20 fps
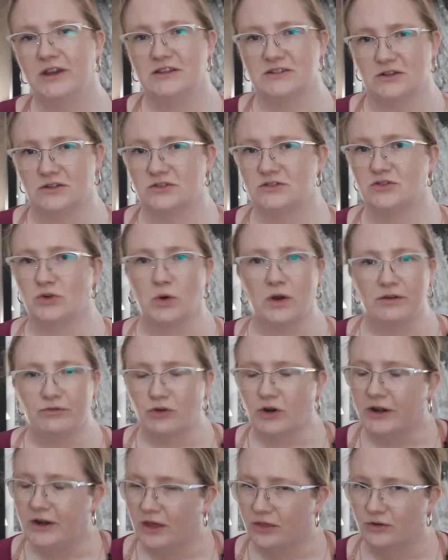is a story
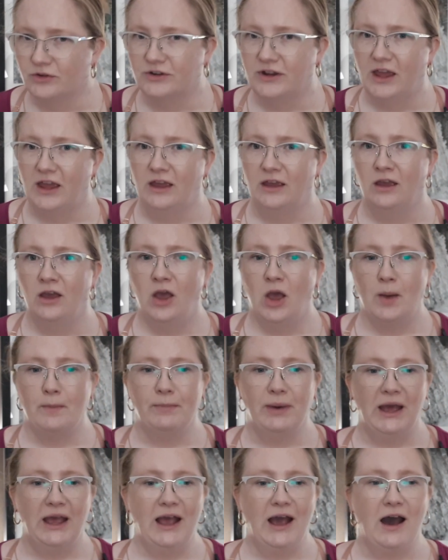for another day,
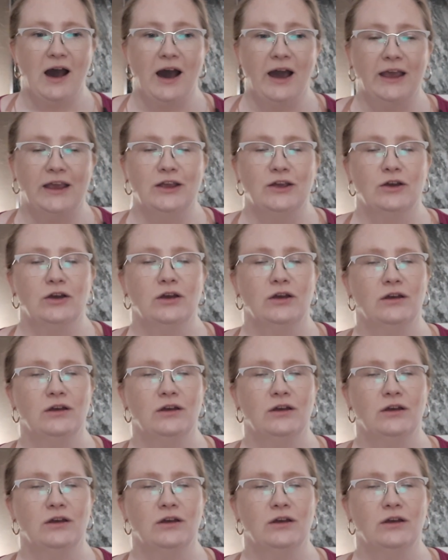but I